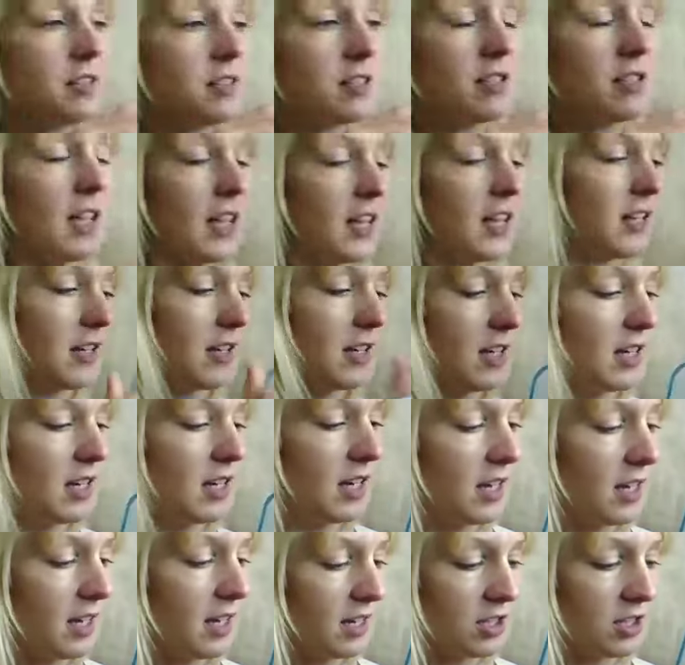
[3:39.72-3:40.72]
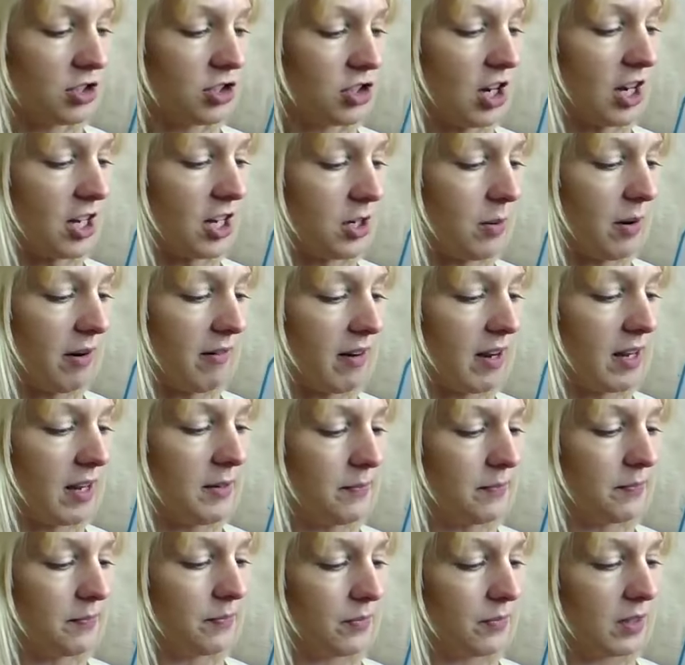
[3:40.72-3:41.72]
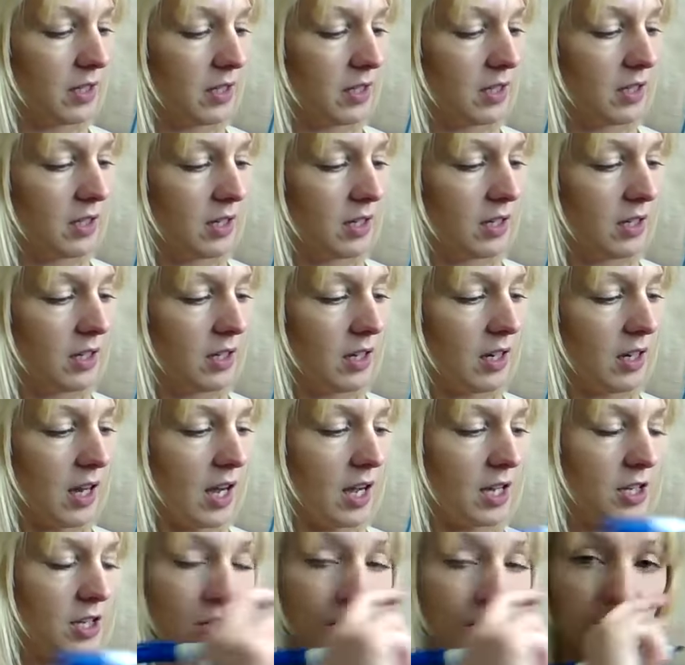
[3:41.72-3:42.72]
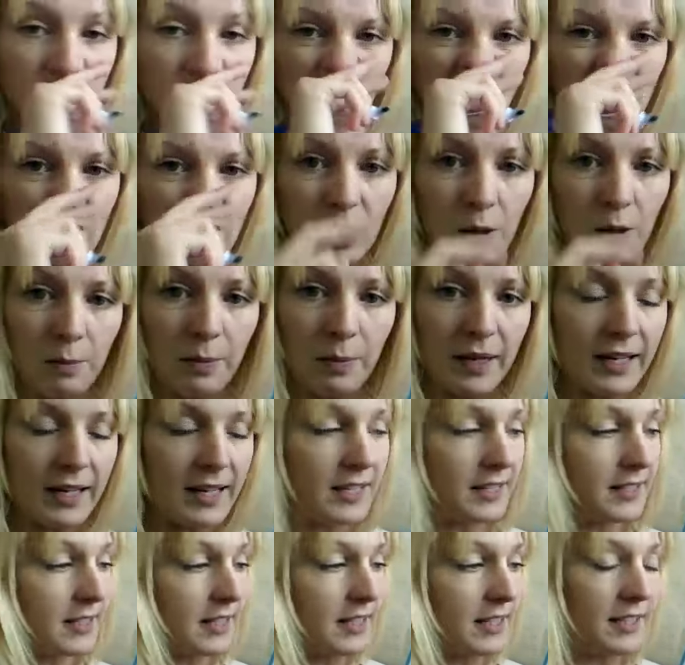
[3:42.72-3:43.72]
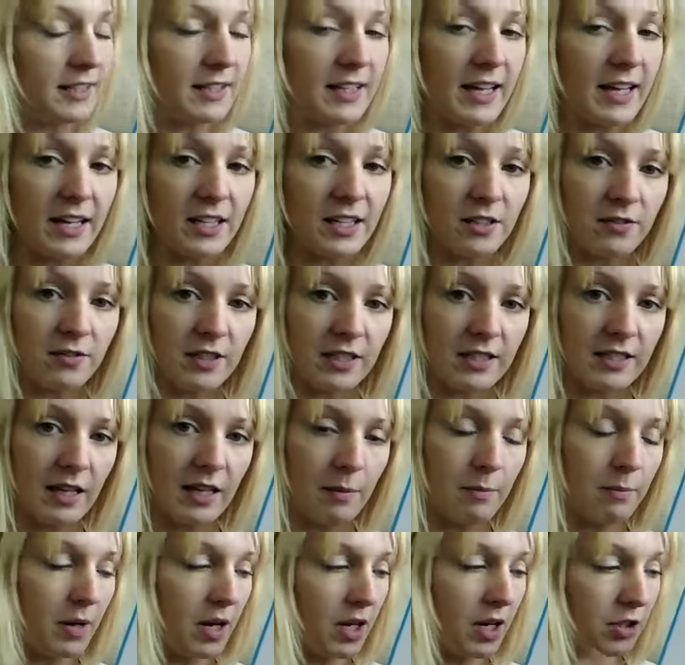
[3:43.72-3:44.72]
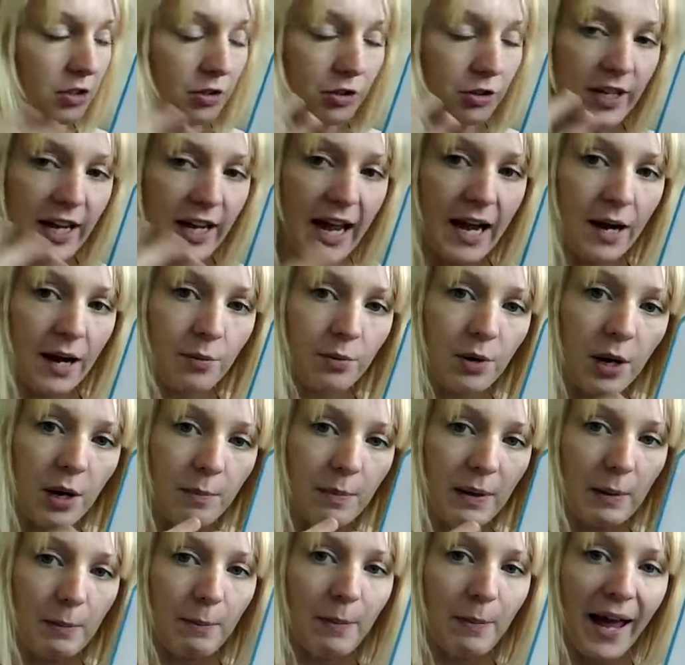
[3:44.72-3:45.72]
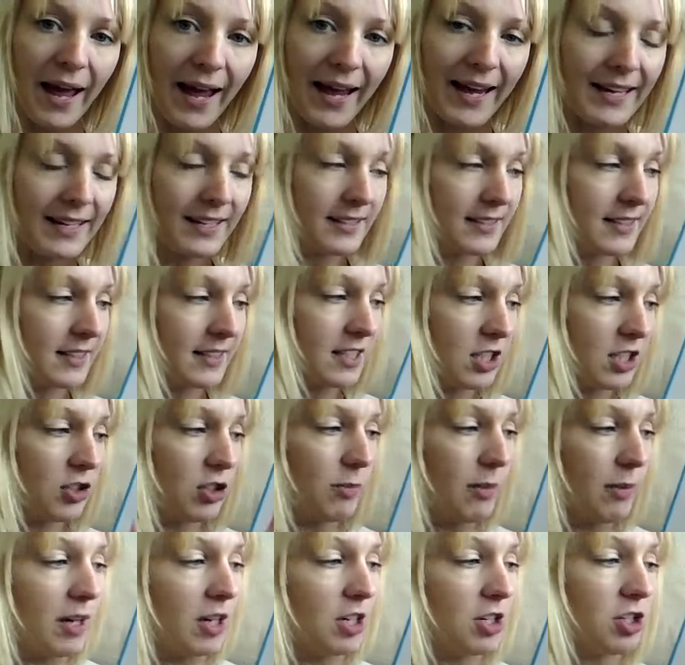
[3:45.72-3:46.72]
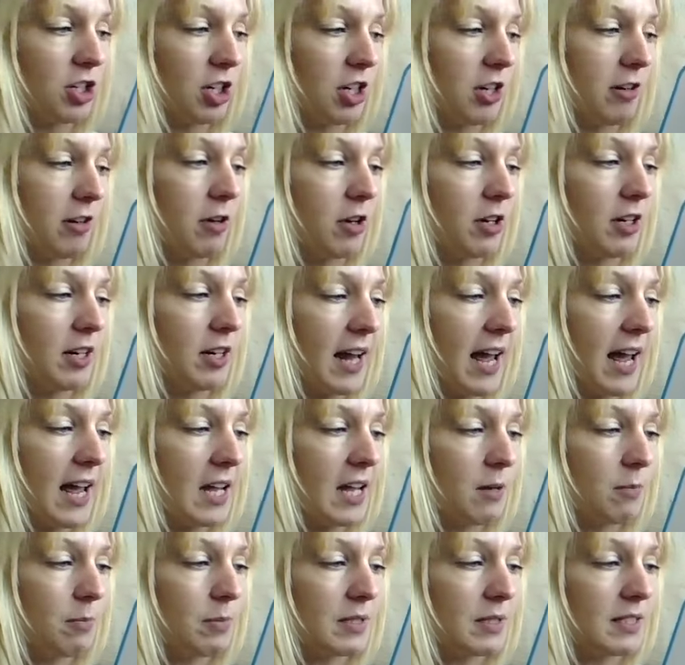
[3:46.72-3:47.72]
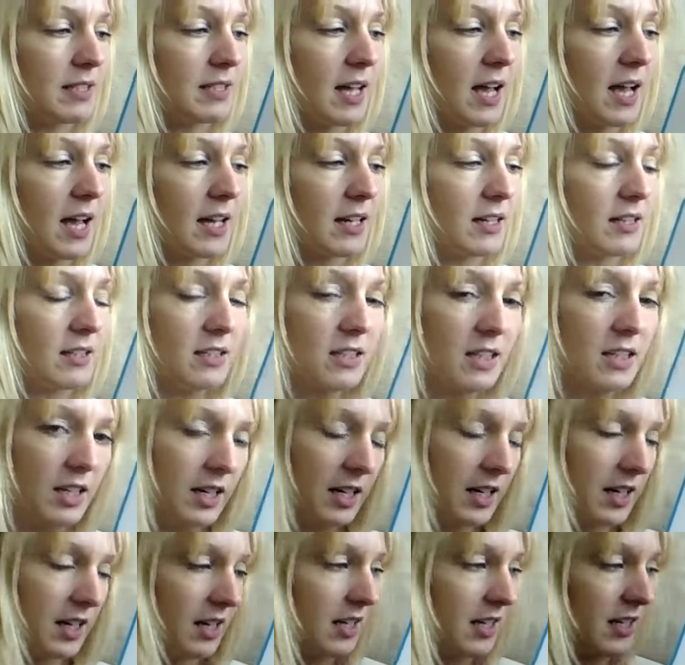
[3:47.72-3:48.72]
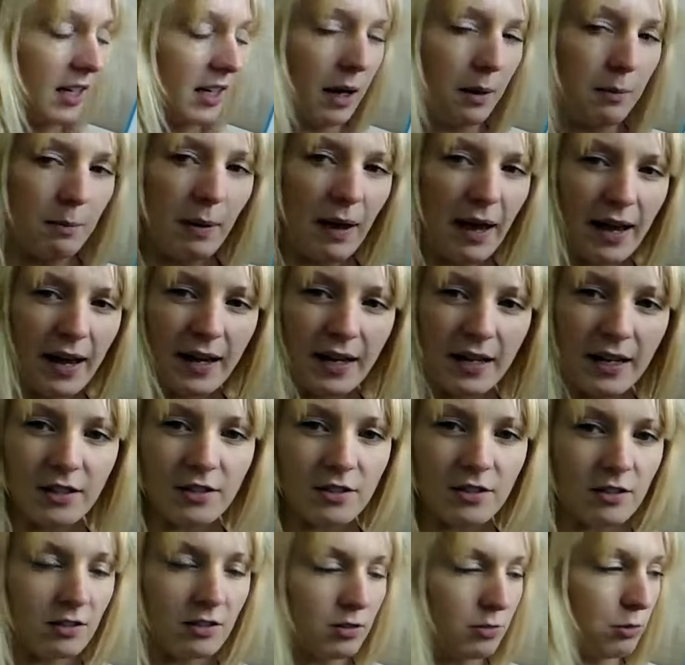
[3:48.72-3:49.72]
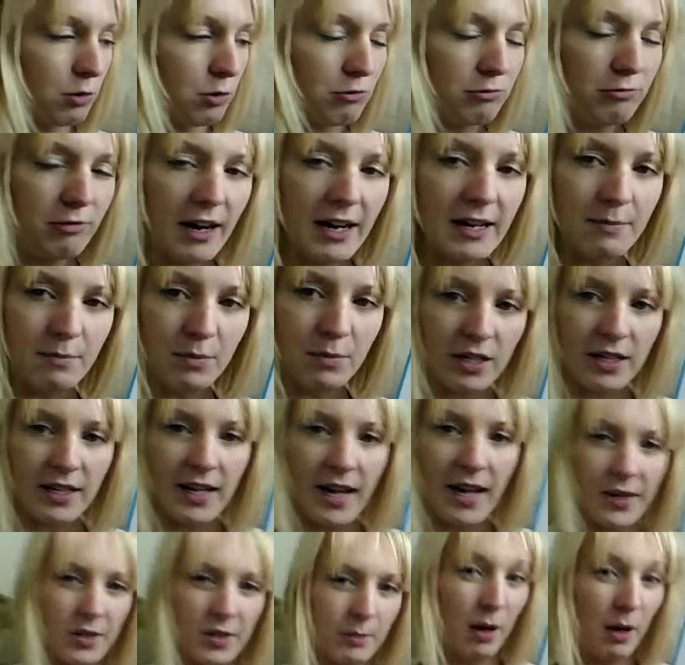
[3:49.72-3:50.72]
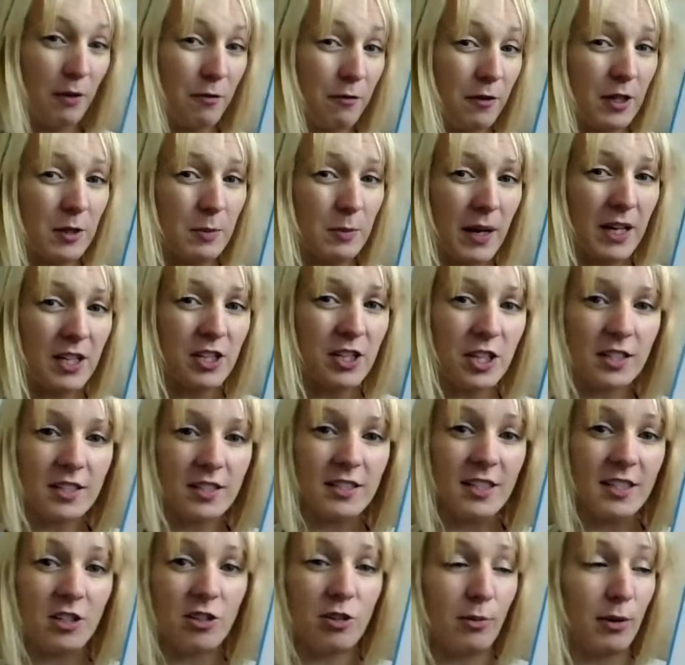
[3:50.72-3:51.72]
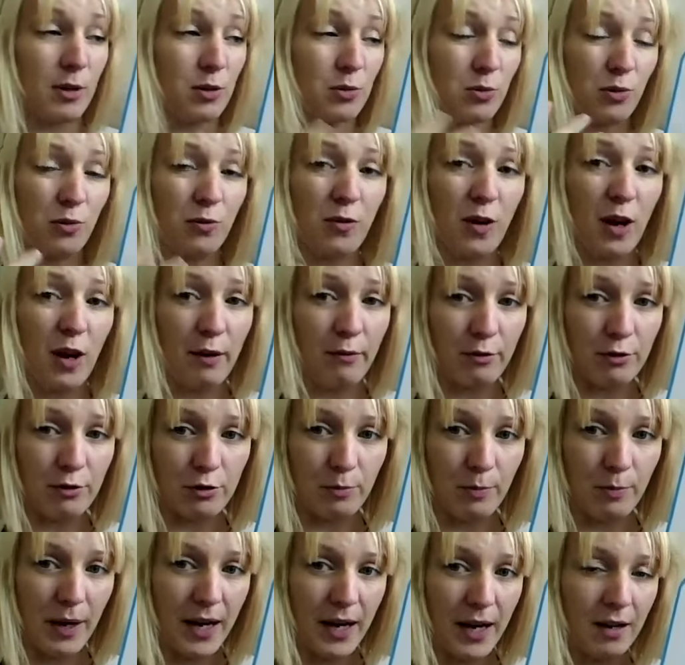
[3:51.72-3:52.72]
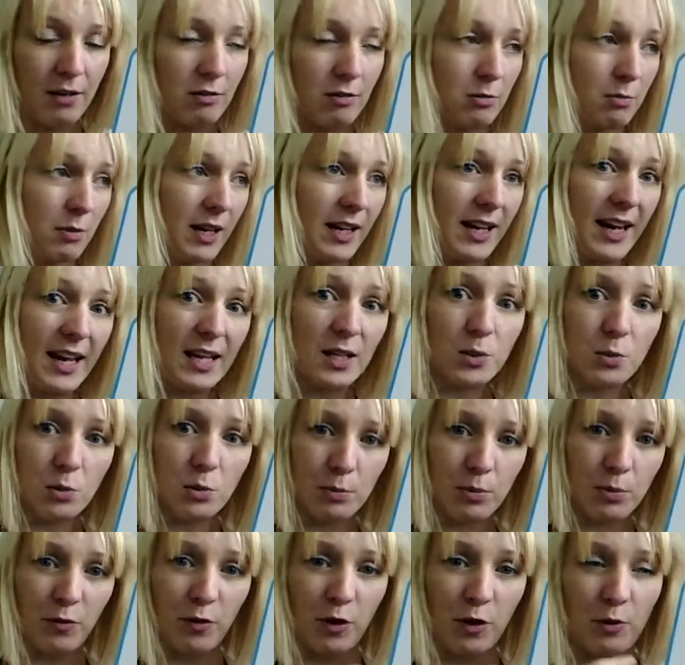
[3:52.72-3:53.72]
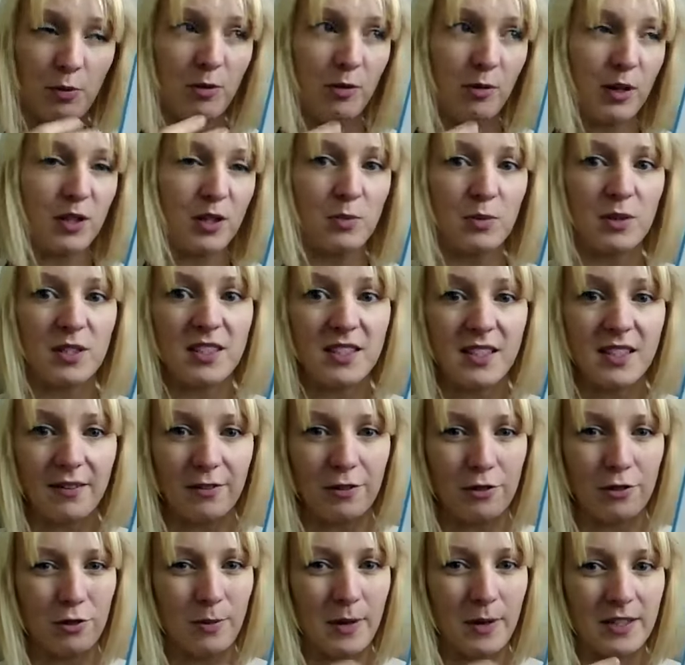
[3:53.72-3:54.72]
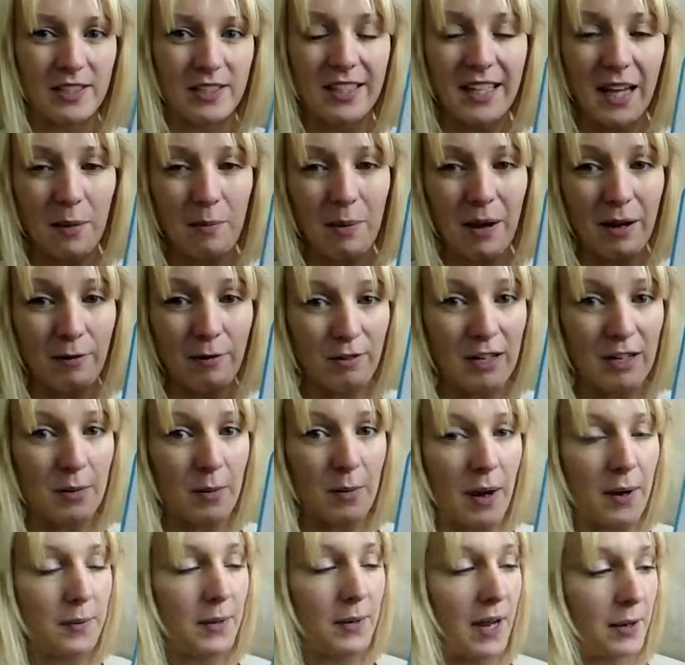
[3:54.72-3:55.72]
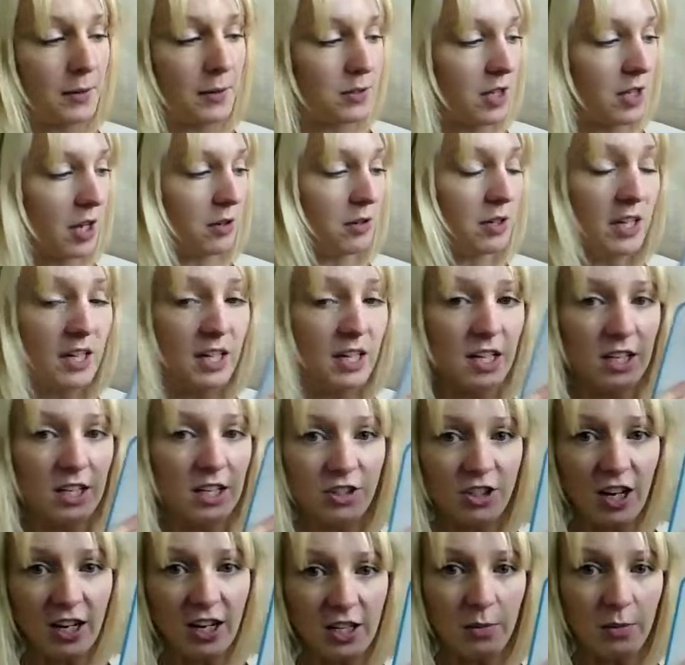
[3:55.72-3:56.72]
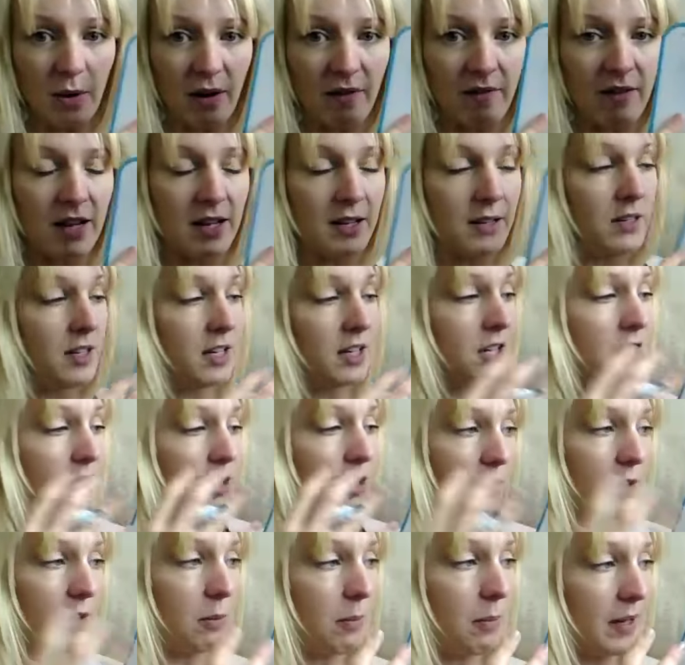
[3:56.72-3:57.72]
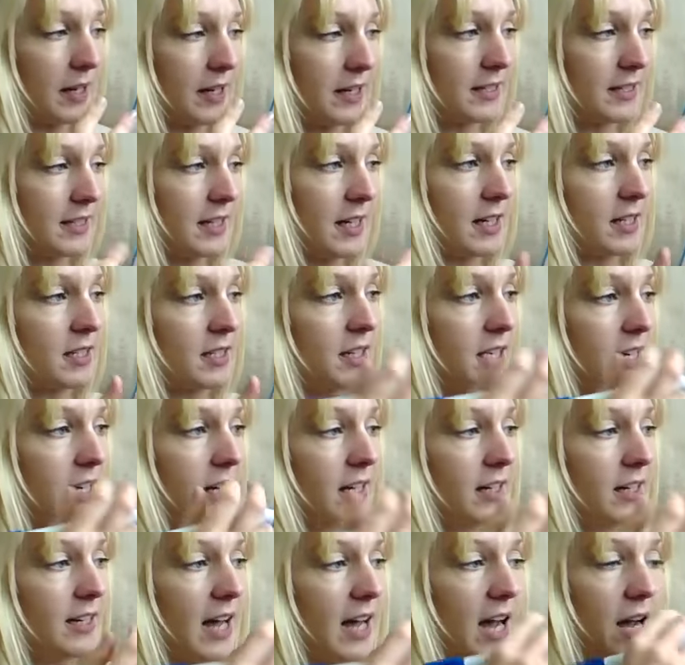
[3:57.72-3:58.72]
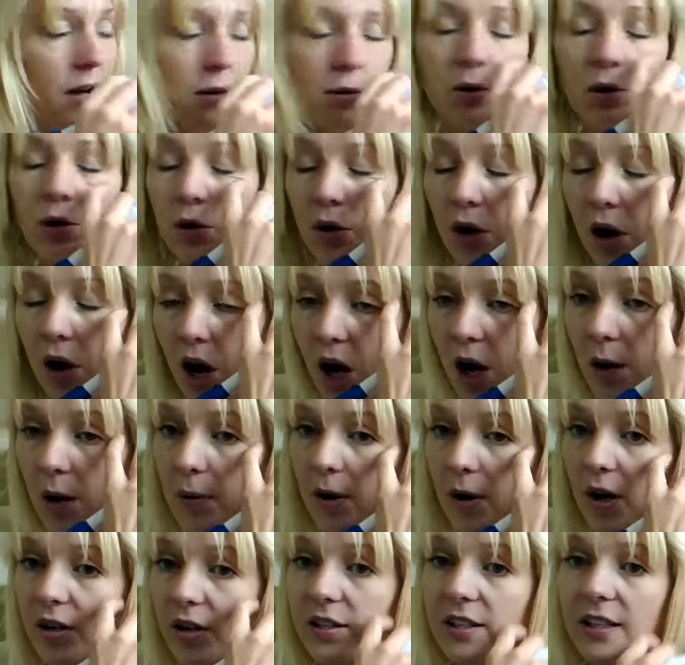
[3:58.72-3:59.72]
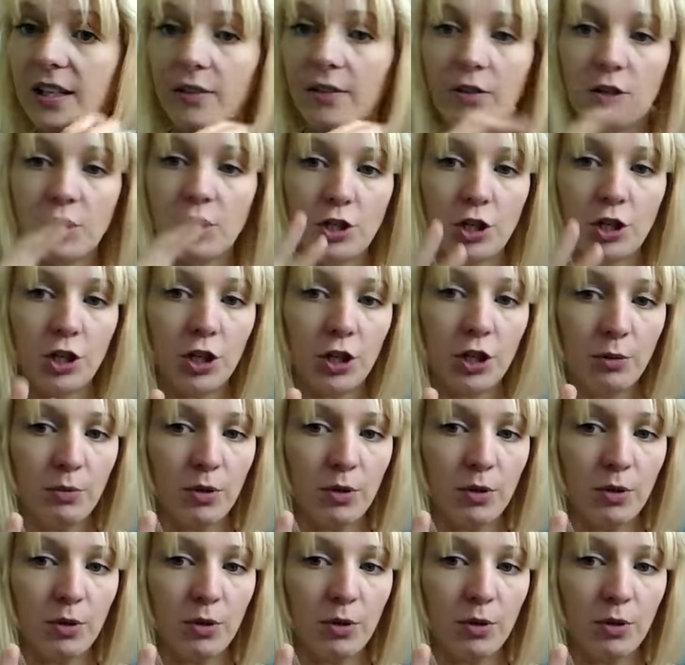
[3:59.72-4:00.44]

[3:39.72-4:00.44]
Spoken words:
So say it's January, and you've just completed in the end of December, and you're now being paid as a district manager. You're earning 8%. You're getting paid some great money now. So my first paycheck as a district manager was £500. My last one before I promoted was £700. So you get paid really well now. So January, you've completed. Now, Arbonne give you 2